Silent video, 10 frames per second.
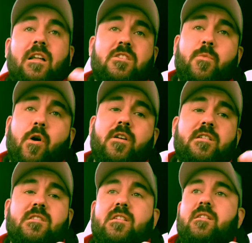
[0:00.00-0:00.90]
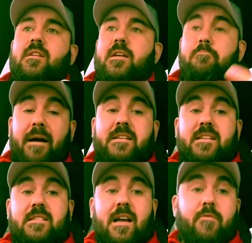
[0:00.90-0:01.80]
And to be honest, makes
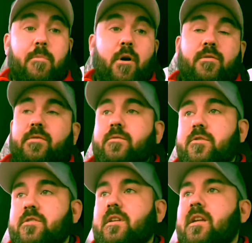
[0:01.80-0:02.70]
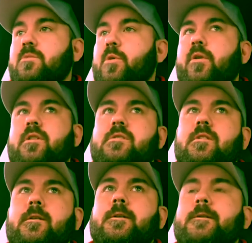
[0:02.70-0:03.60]
sense having both, doesn't it? Let's be honest.
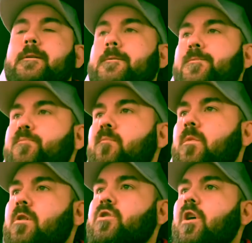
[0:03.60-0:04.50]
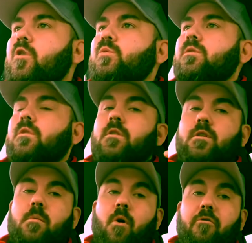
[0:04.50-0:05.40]
So
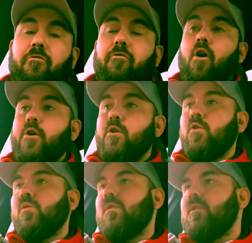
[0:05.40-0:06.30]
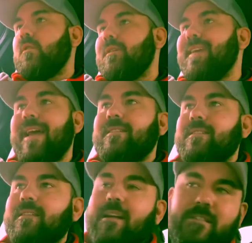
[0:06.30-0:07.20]
my final
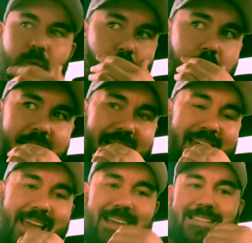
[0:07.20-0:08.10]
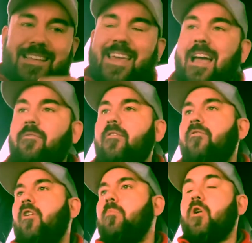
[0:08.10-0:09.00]
guest, as it were, is
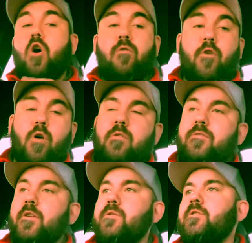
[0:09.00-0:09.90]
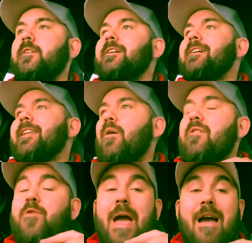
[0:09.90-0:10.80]
Kev from A Golf Guy Reviews. Now,
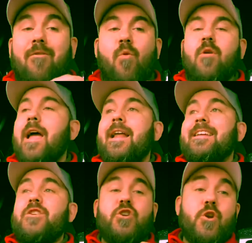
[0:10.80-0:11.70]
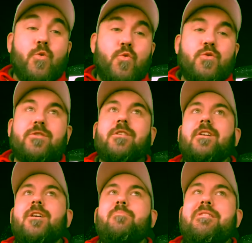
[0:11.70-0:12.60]
if you ever want any shoes
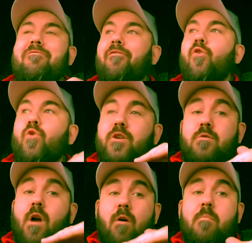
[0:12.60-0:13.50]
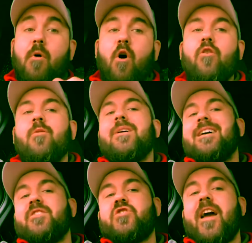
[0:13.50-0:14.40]
before you go and buy them,
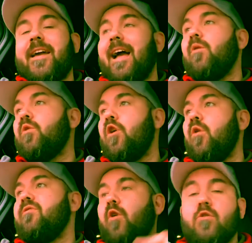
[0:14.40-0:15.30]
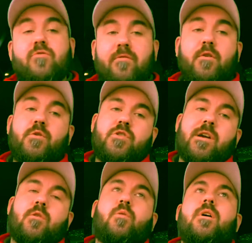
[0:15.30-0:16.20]
check out Golf Guy's Reviews
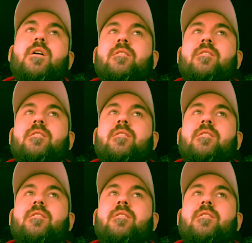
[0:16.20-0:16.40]
channel.